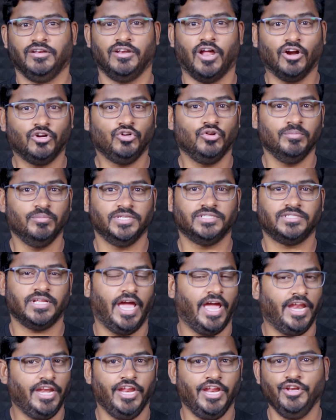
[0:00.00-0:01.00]
not to miss
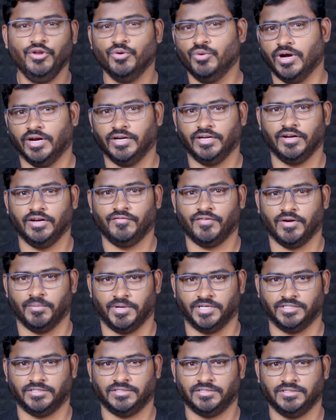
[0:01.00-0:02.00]
any new content
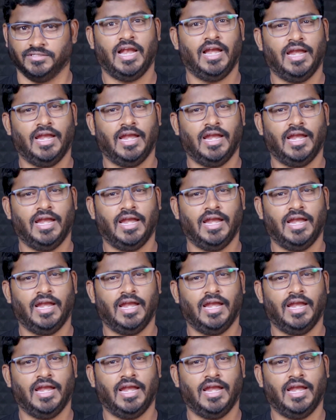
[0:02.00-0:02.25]
from us.